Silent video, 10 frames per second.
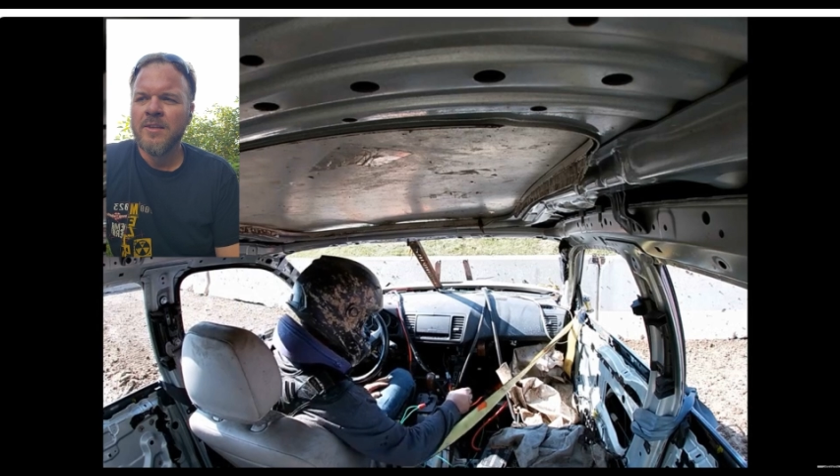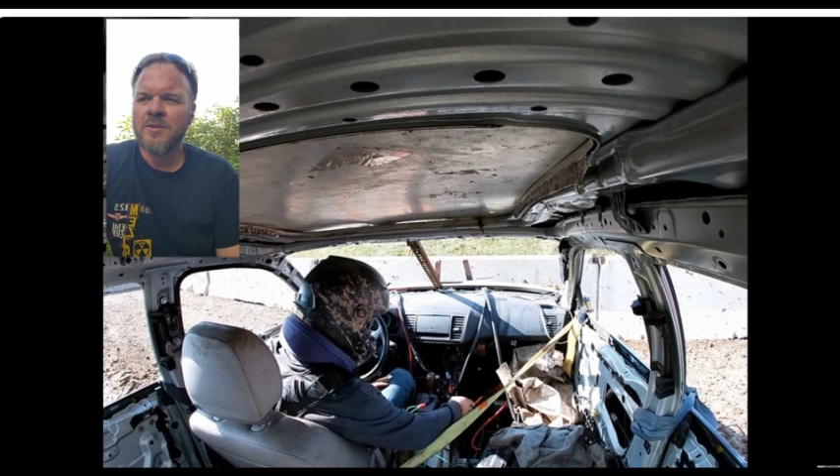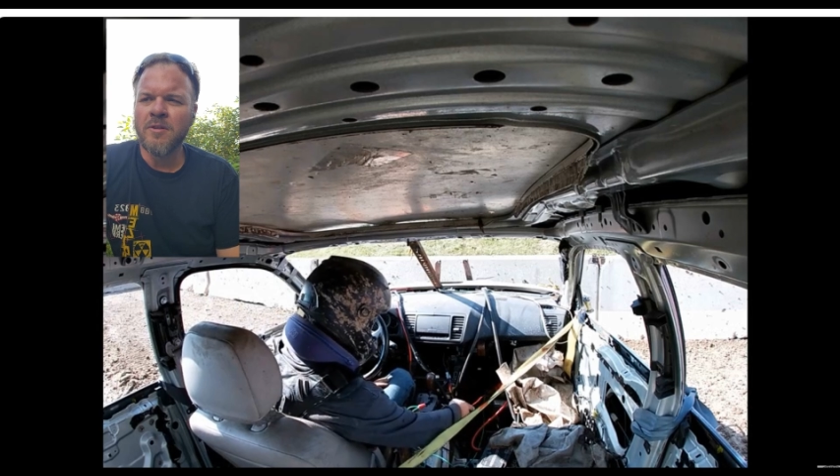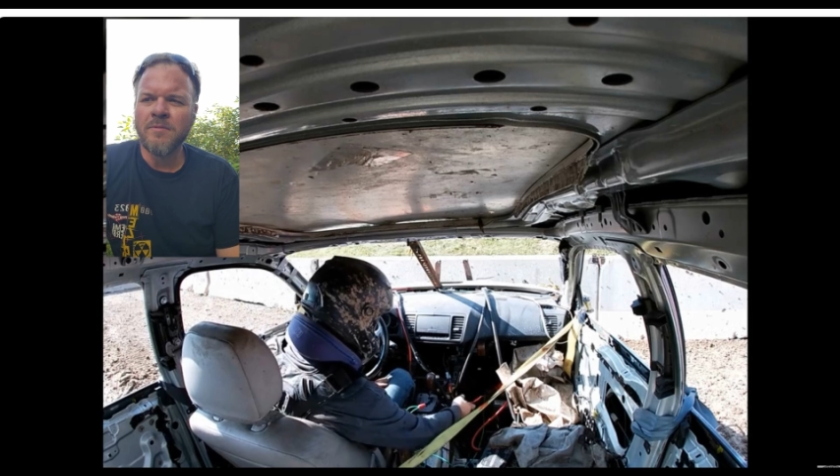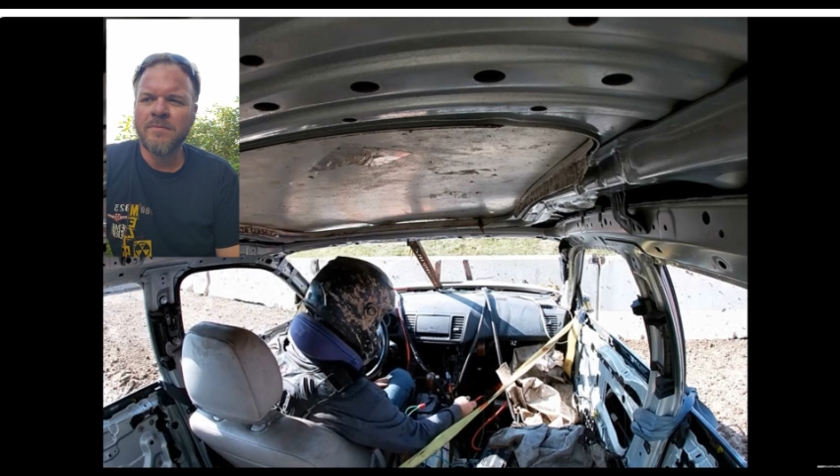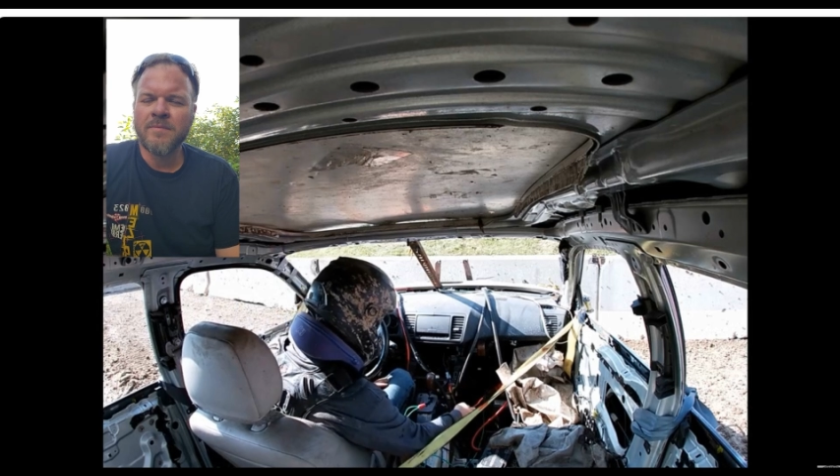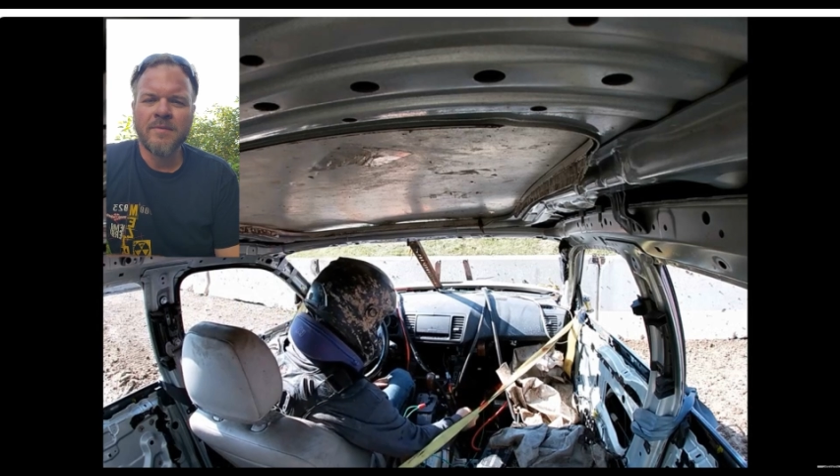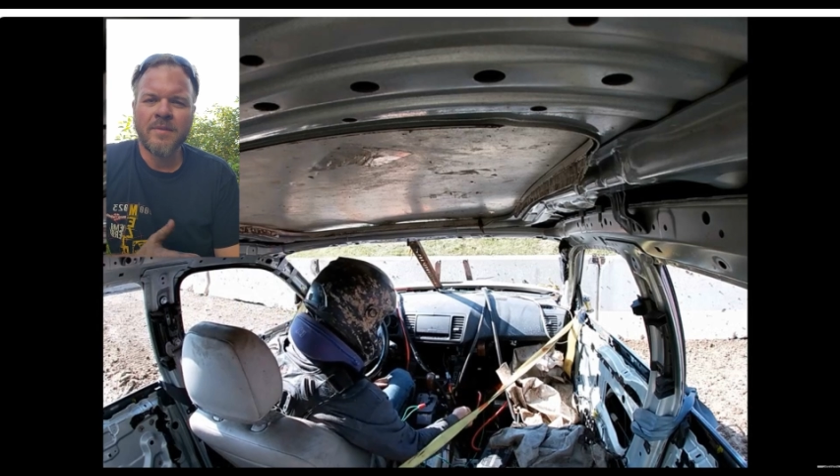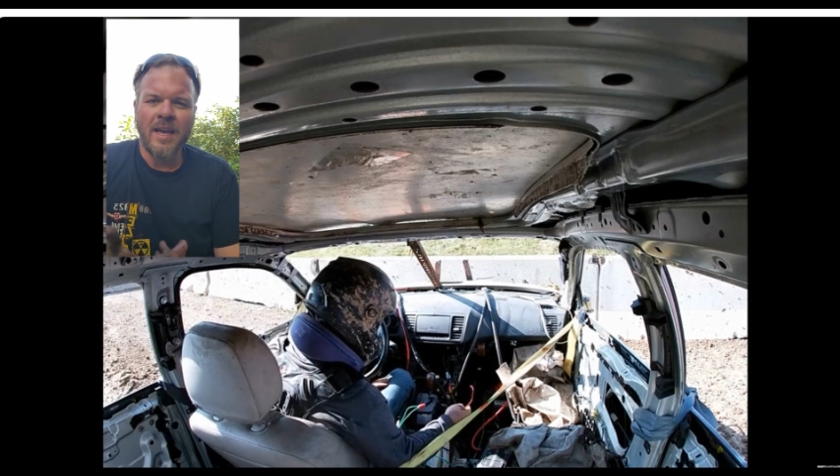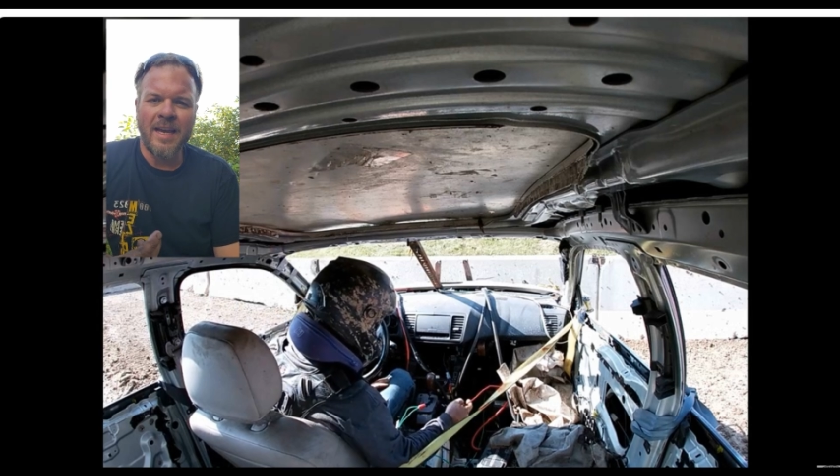So
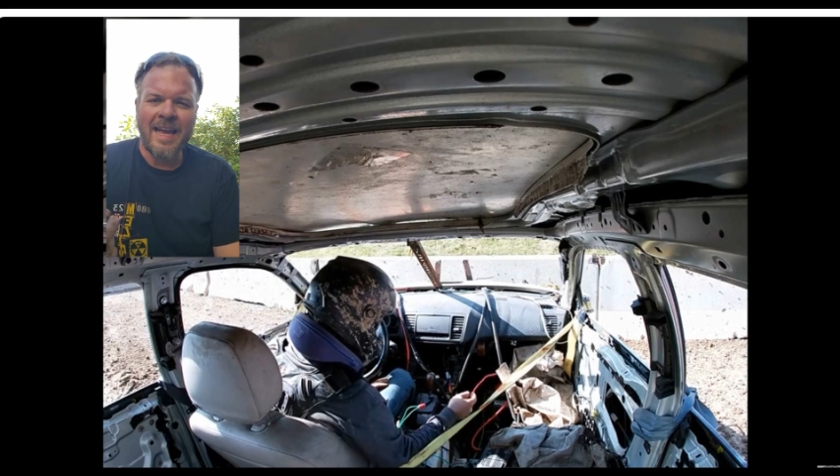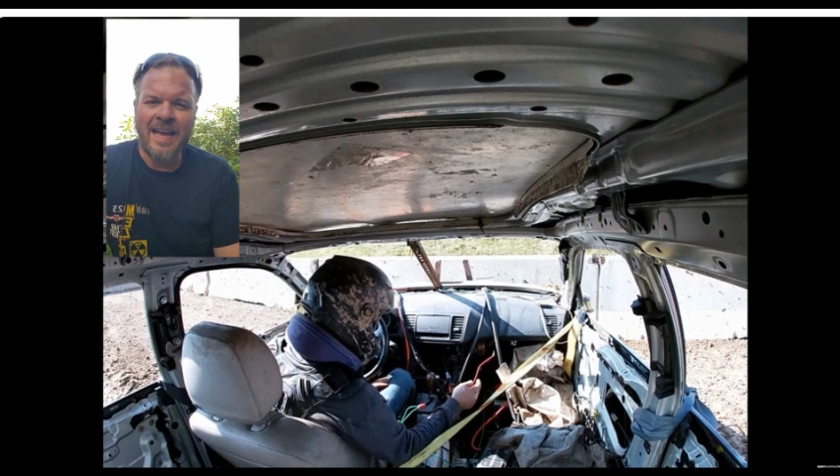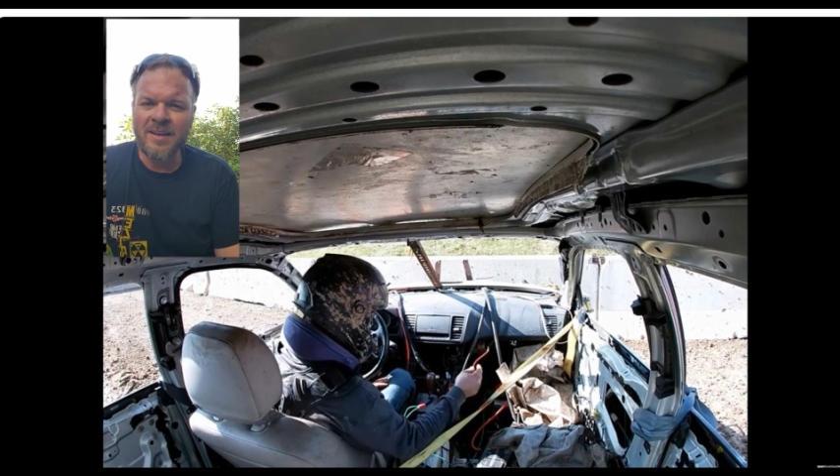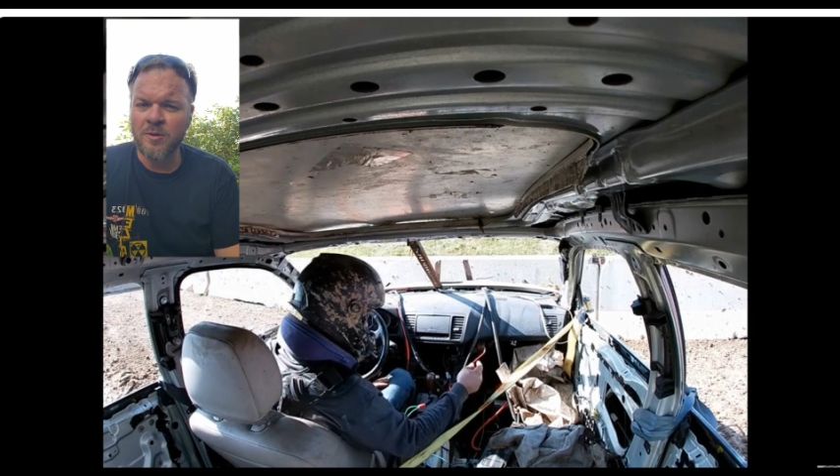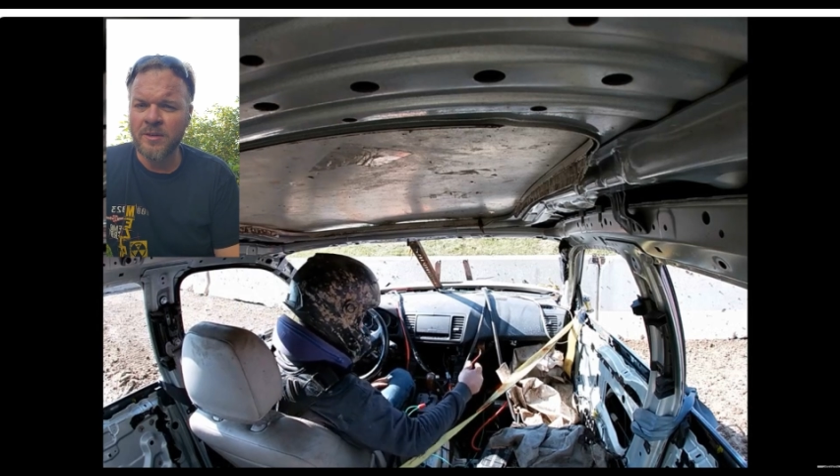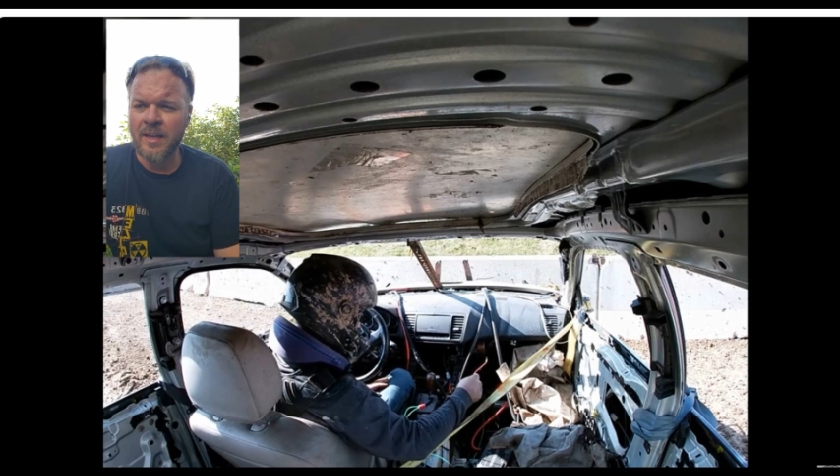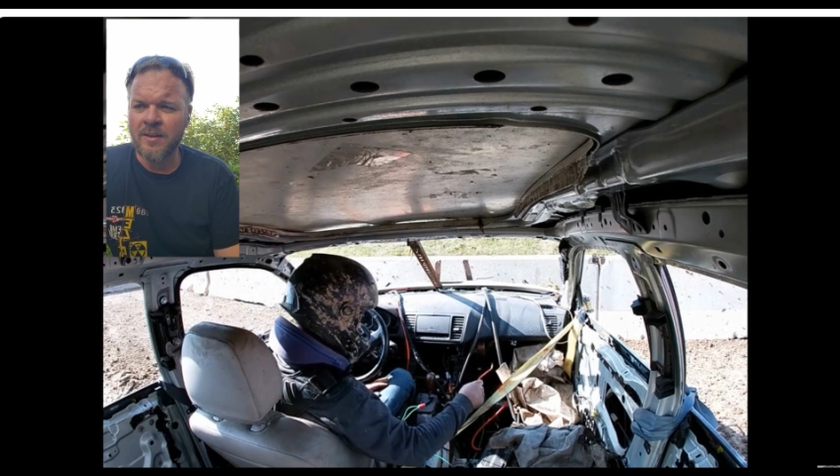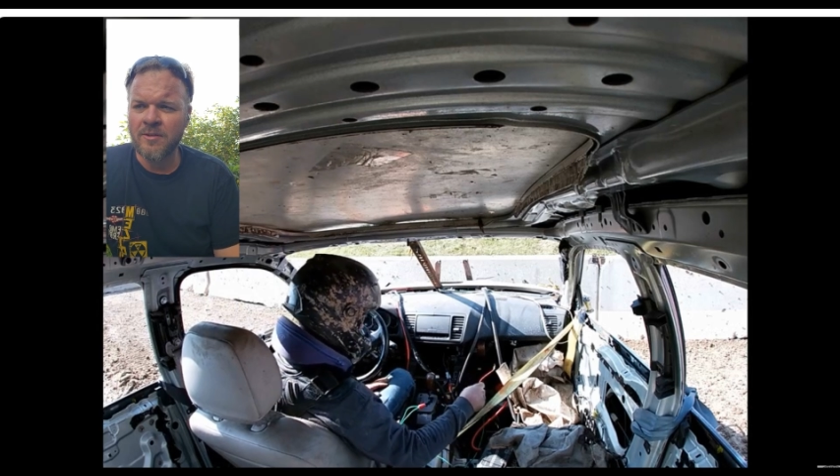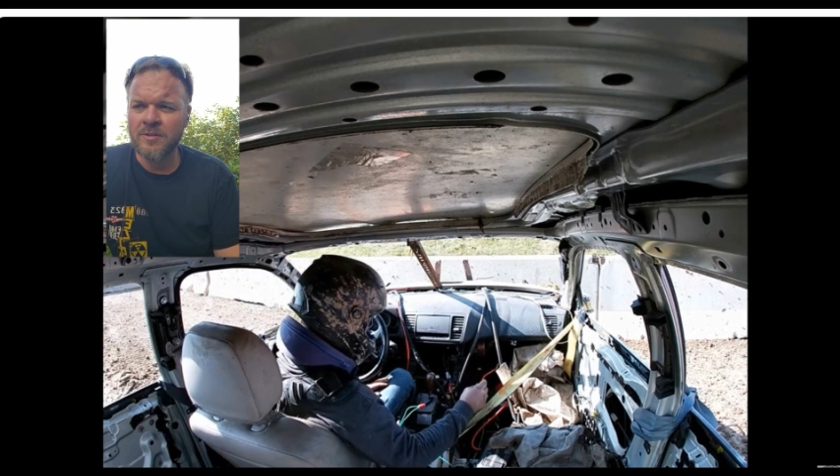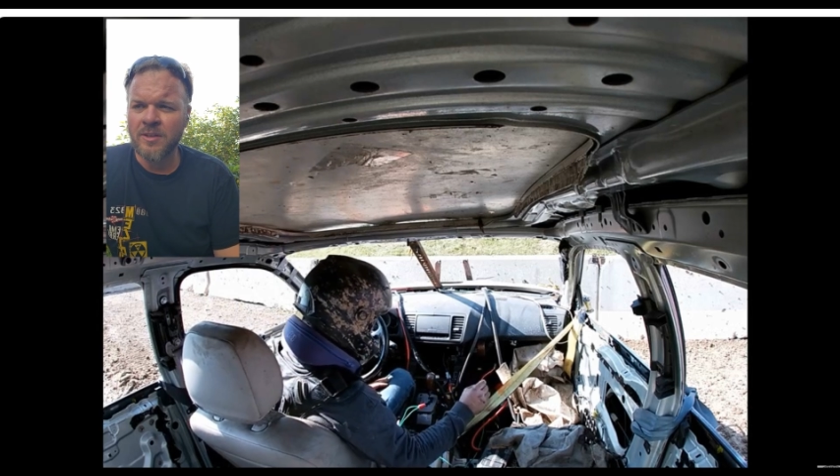I had hood
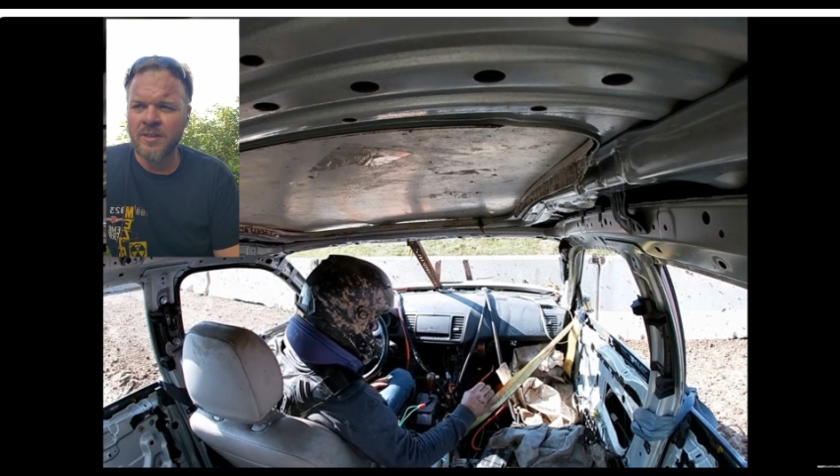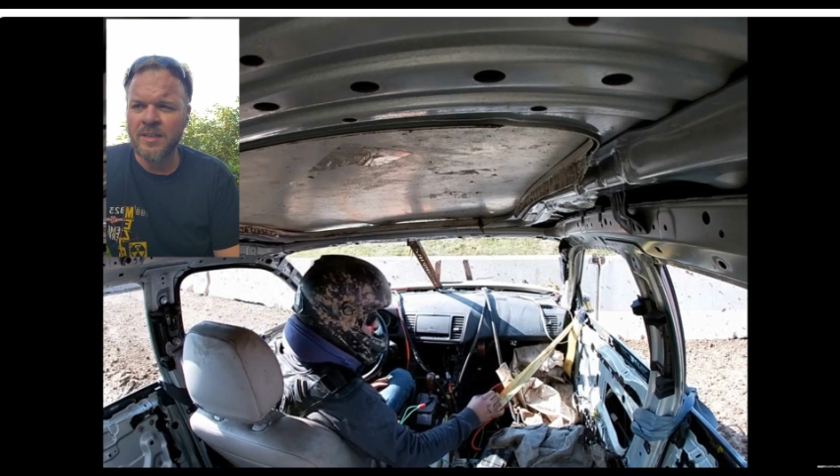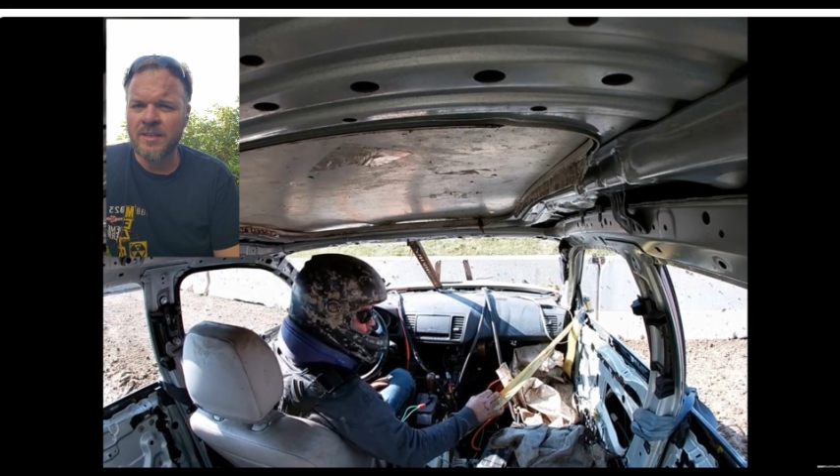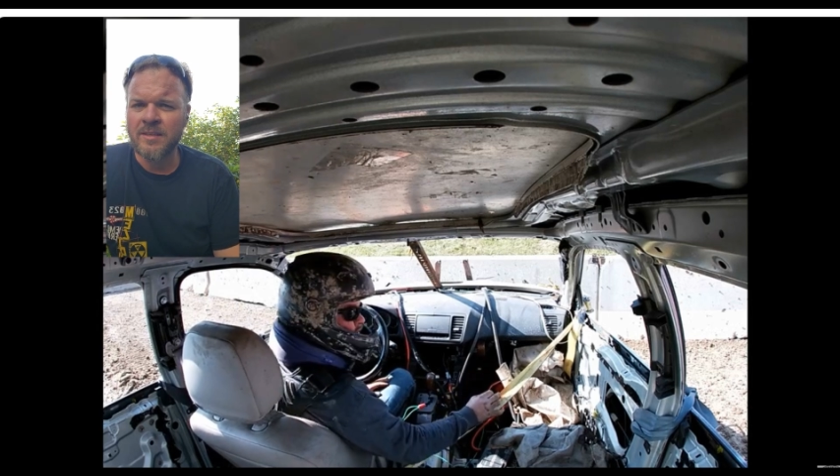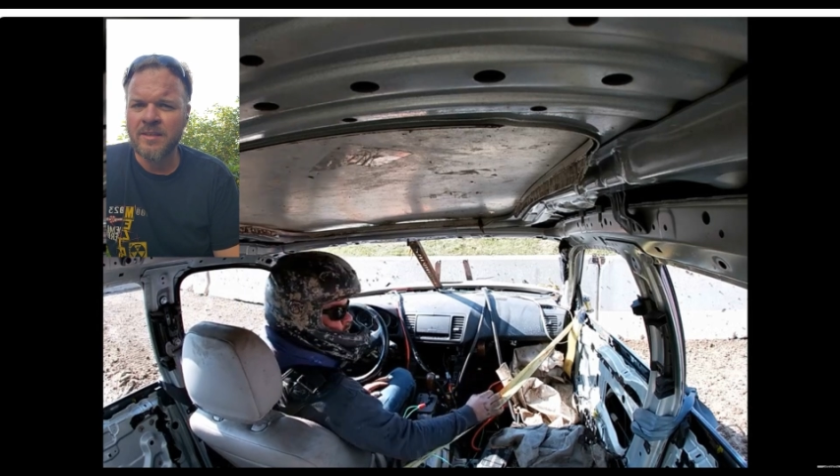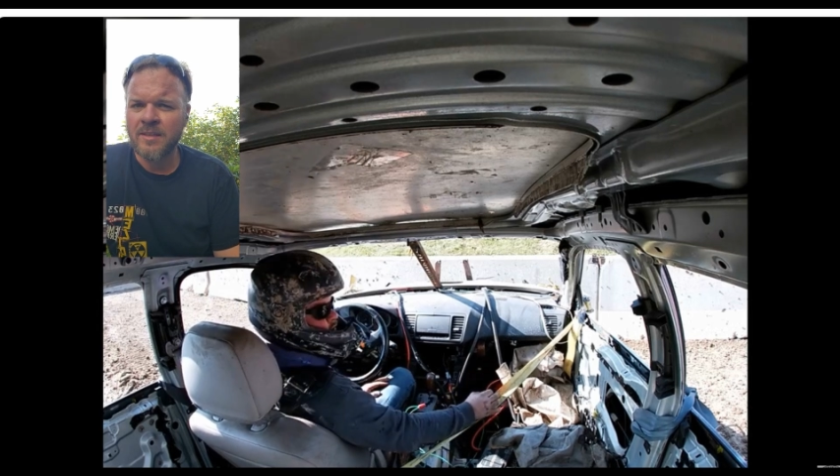headers on this.